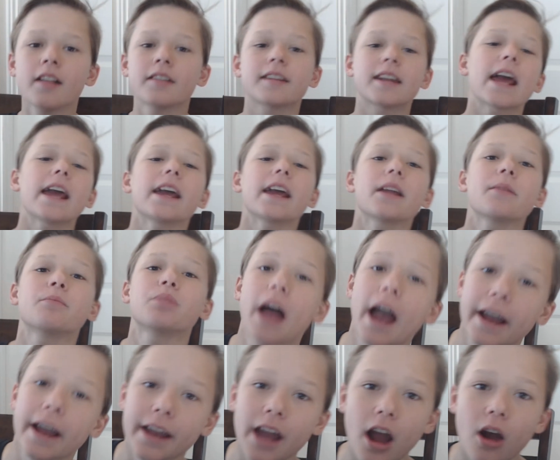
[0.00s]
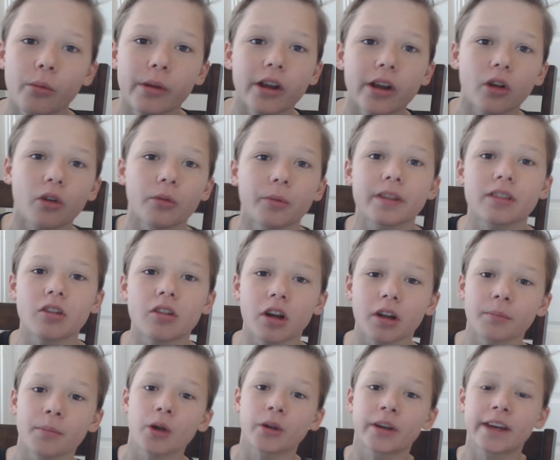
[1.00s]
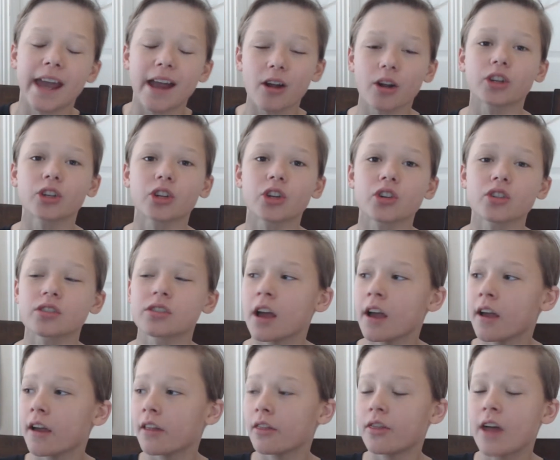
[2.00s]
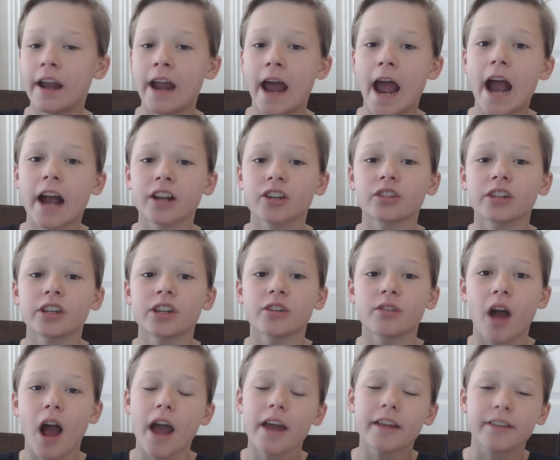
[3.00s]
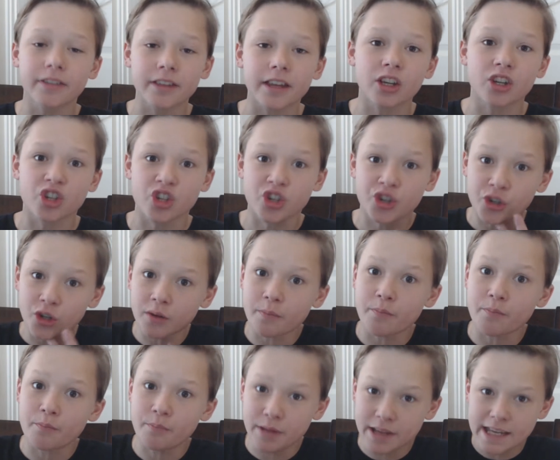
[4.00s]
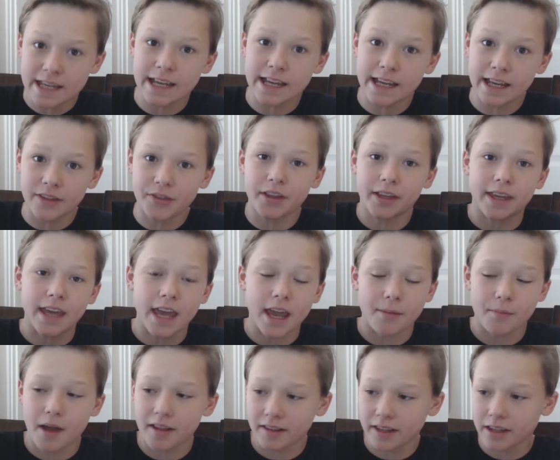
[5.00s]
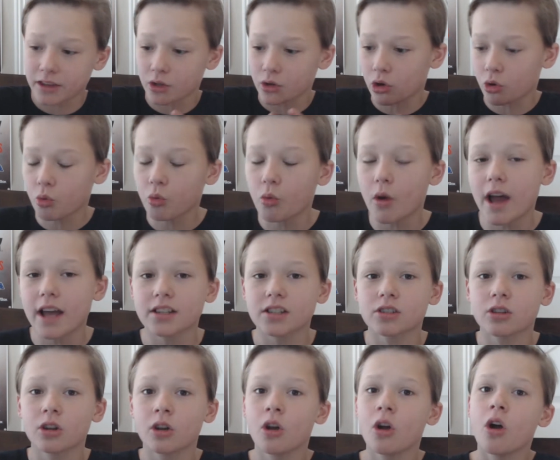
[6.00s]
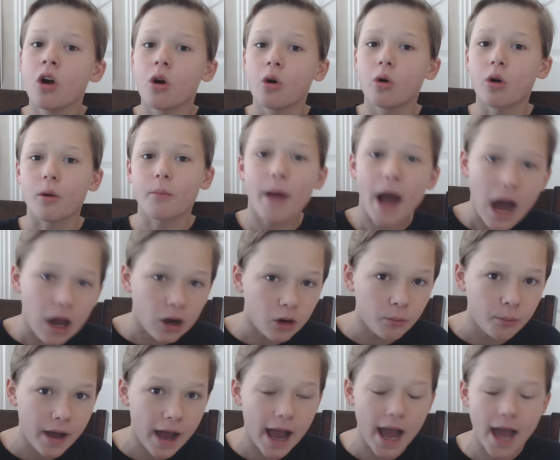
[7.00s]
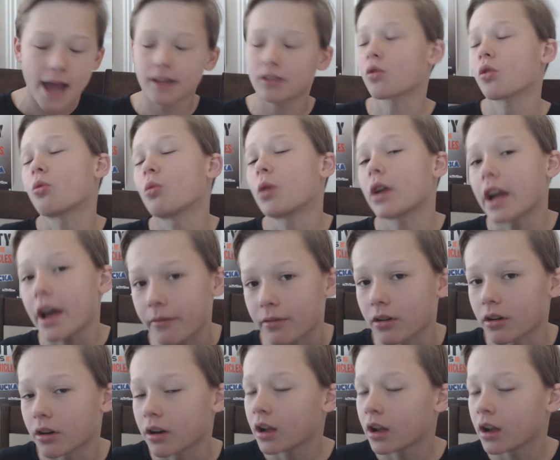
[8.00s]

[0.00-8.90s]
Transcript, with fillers: Today in Blackout we are going to be talking about characters that actually I think should be in the game as either a quest or a battle pass or whatever.